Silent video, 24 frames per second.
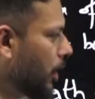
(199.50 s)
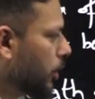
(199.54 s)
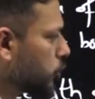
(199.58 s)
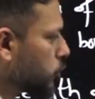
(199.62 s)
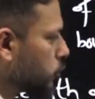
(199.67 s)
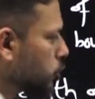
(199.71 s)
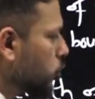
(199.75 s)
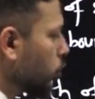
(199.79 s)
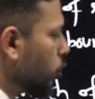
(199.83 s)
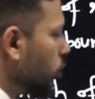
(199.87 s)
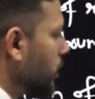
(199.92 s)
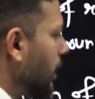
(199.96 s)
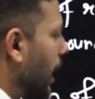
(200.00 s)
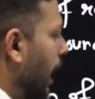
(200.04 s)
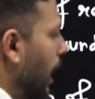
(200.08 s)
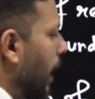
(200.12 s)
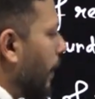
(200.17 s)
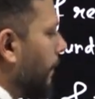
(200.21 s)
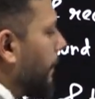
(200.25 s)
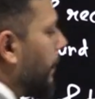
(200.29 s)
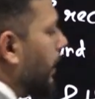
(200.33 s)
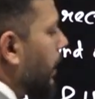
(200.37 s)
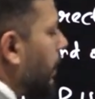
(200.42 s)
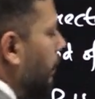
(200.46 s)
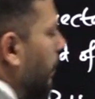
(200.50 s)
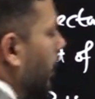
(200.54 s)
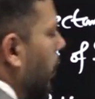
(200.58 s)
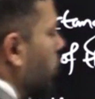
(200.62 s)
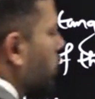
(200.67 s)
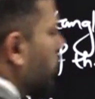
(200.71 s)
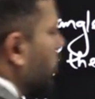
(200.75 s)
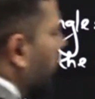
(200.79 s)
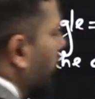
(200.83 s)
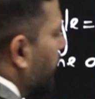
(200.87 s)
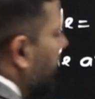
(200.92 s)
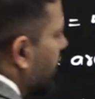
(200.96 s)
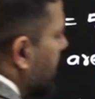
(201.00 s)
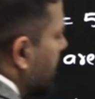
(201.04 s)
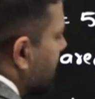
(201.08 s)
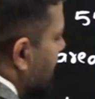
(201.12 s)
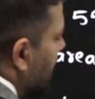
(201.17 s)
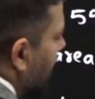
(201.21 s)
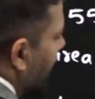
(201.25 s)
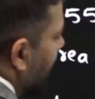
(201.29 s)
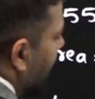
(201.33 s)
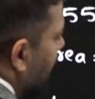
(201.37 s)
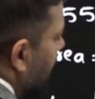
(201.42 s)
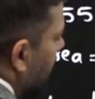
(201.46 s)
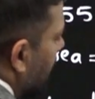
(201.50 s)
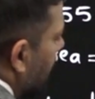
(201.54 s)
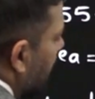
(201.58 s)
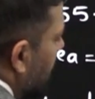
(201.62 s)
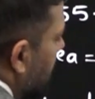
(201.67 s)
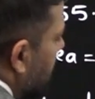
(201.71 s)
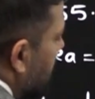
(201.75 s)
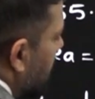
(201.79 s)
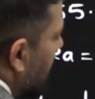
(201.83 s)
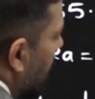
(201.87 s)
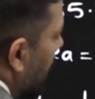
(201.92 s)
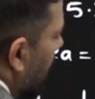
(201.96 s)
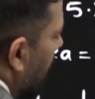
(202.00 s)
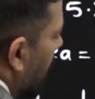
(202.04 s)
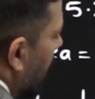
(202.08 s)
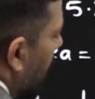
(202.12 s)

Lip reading: So the upper bound of this length is